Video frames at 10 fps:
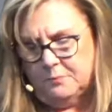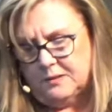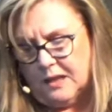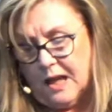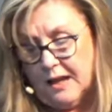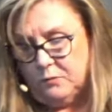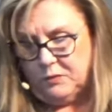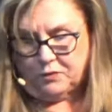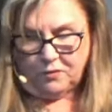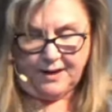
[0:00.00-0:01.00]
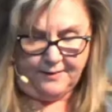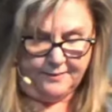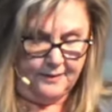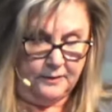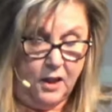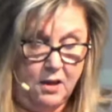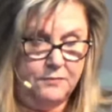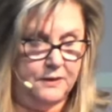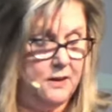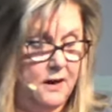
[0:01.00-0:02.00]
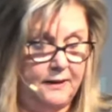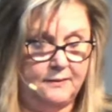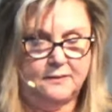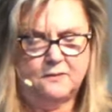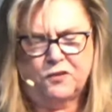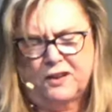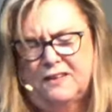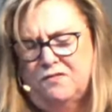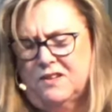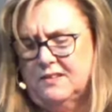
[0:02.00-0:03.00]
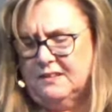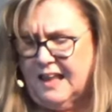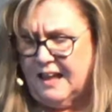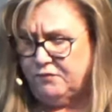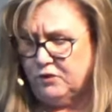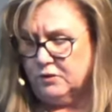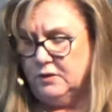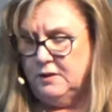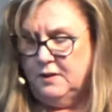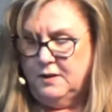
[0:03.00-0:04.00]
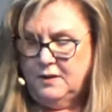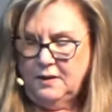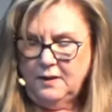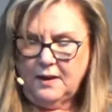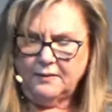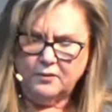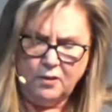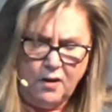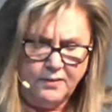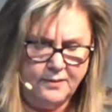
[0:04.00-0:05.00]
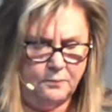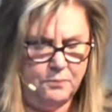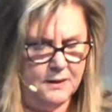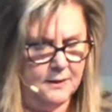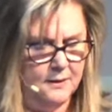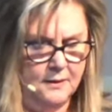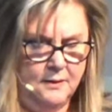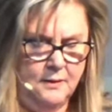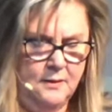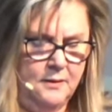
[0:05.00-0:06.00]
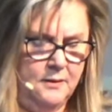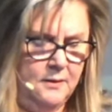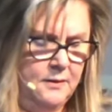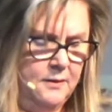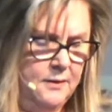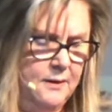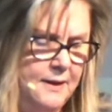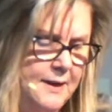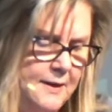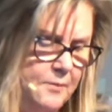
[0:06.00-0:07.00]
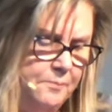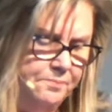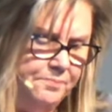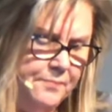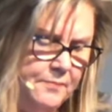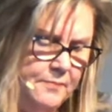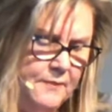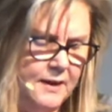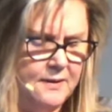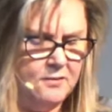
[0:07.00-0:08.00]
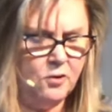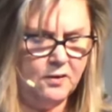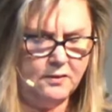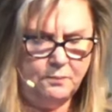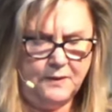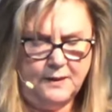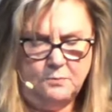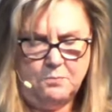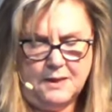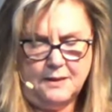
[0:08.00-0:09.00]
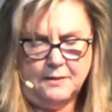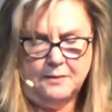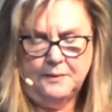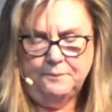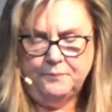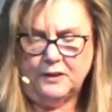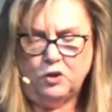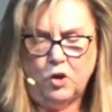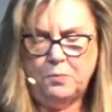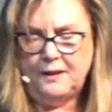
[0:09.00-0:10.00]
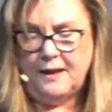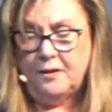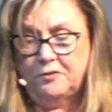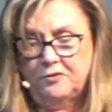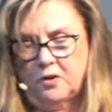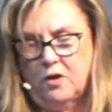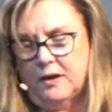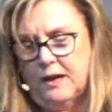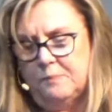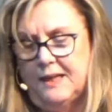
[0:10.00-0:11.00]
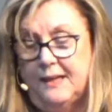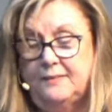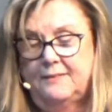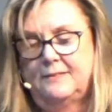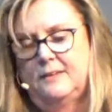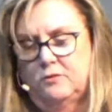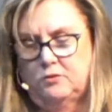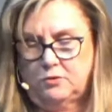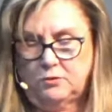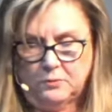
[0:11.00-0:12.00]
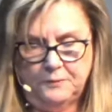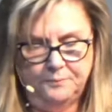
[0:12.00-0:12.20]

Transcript: him glide with grace and love and kindness and forgiveness and laughter. I saw something in him, and he saw something in me that nobody else saw, and I began to see it too.